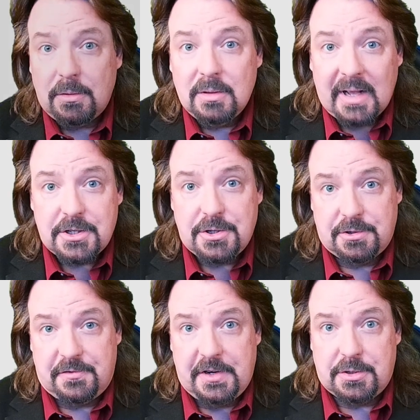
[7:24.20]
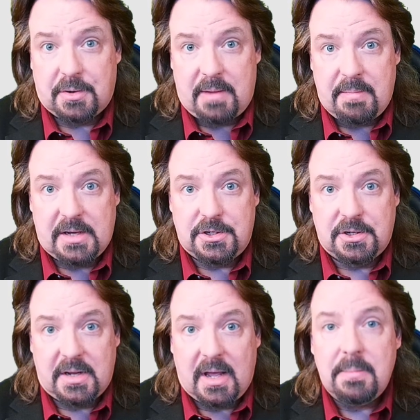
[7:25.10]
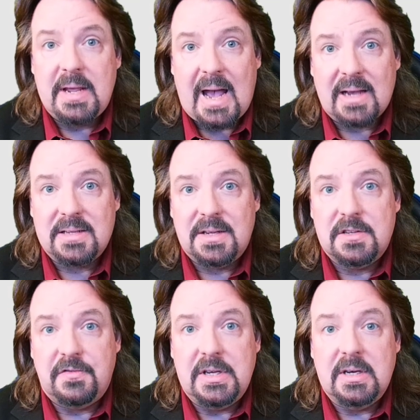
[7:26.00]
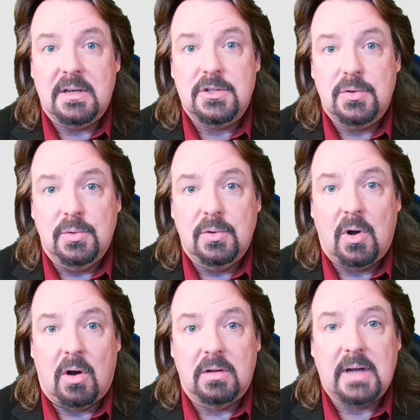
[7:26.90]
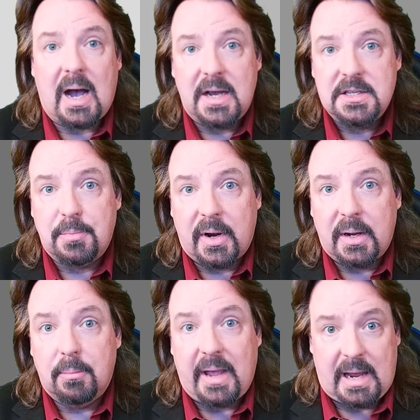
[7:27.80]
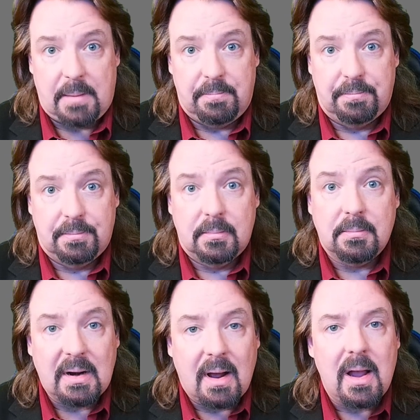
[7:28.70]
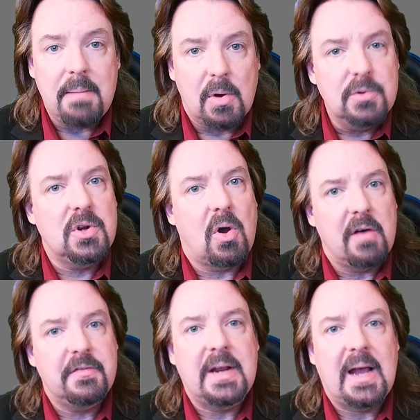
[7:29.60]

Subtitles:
lectures feature I mentioned can be accessed via a tool called iSpring Cam, but I most often